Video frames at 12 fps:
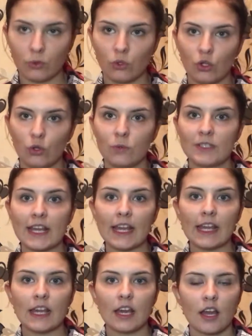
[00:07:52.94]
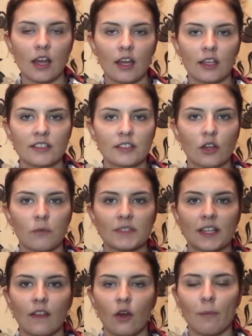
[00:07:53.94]
Beauty. It
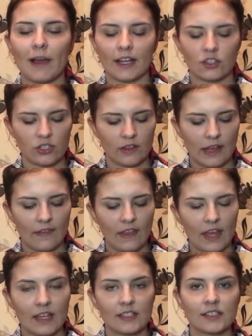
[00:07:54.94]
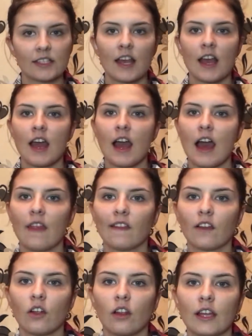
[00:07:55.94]
comes in a little packaging like this, and
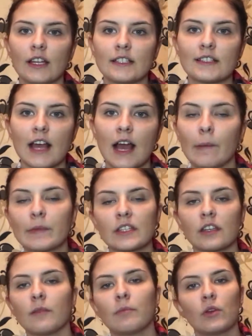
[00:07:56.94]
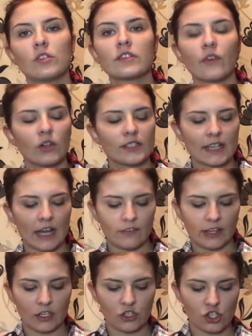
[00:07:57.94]
the colour is absolutely beautiful. It's kind
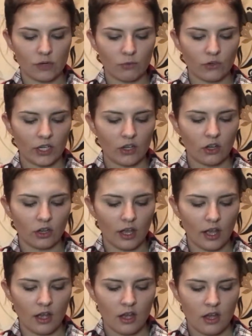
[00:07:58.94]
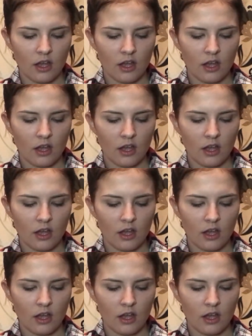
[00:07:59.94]
of like a shimmery colour.